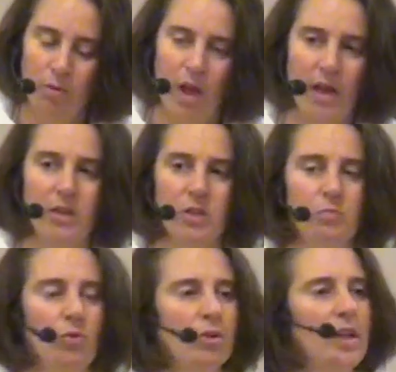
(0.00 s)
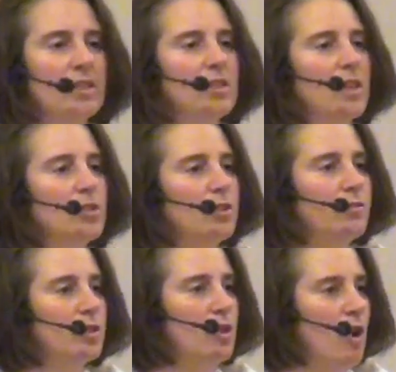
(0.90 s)
blood is more that sense
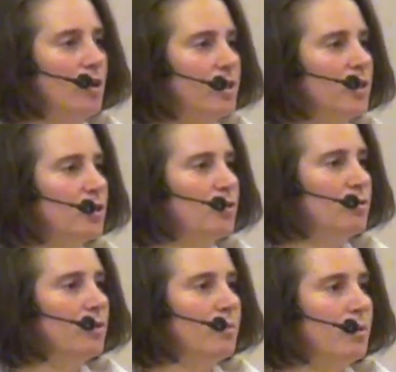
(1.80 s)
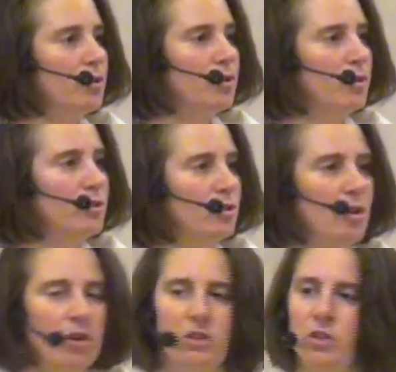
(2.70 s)
of scar tissue, emotional
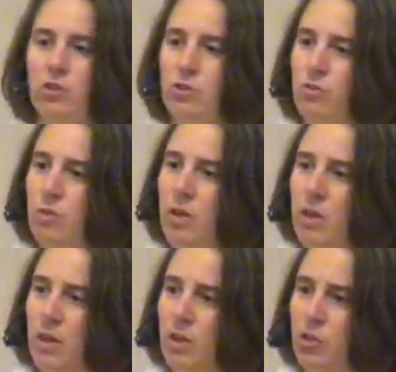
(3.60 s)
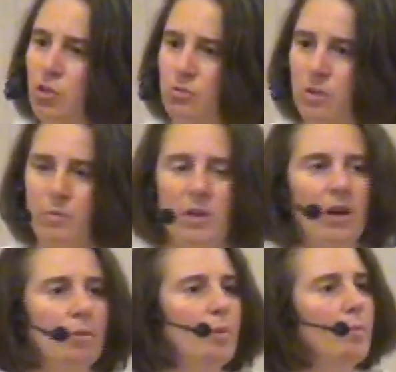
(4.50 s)
scar tissue, injury
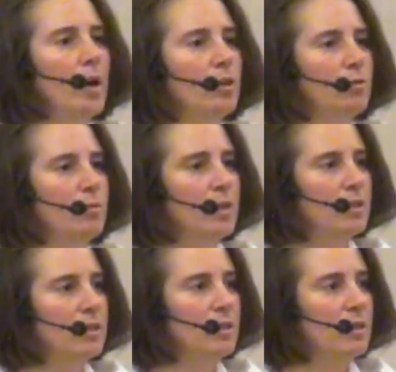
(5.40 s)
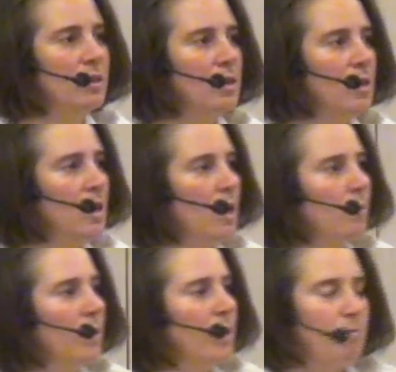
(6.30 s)
become a monument.
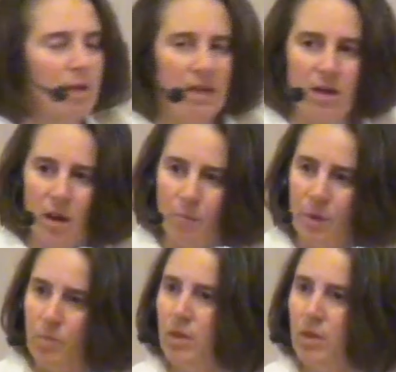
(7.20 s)
But it may not be